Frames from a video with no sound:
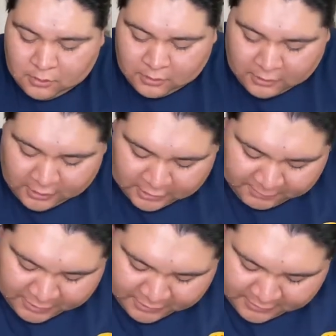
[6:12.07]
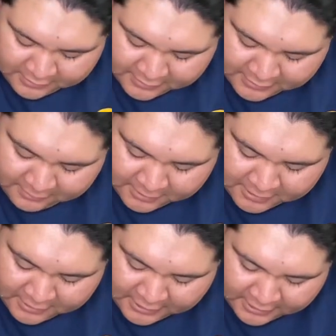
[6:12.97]
So let me see what
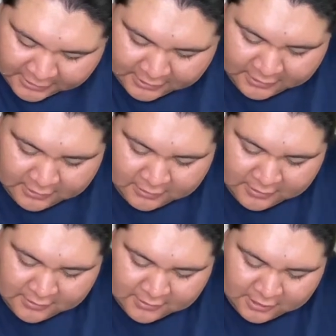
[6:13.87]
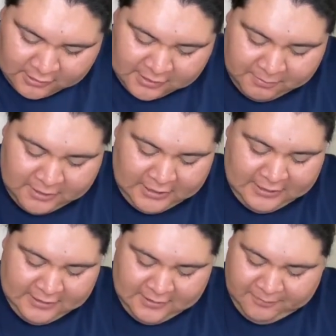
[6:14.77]
you got there. So zip
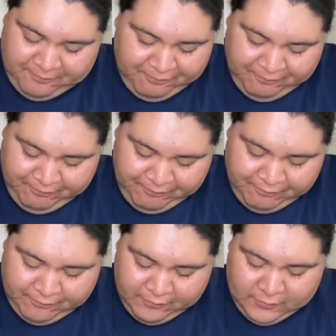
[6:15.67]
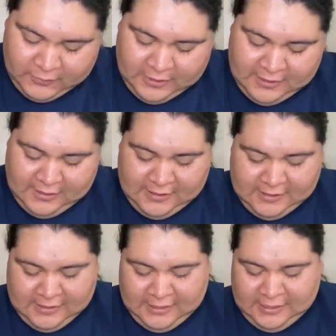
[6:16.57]
ties, easy as
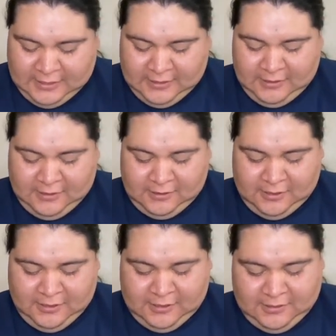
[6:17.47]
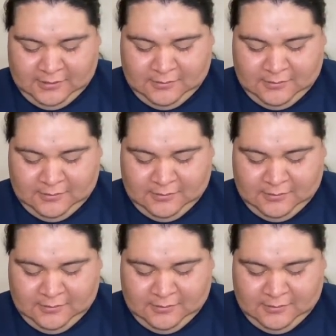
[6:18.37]
that. You know the deal.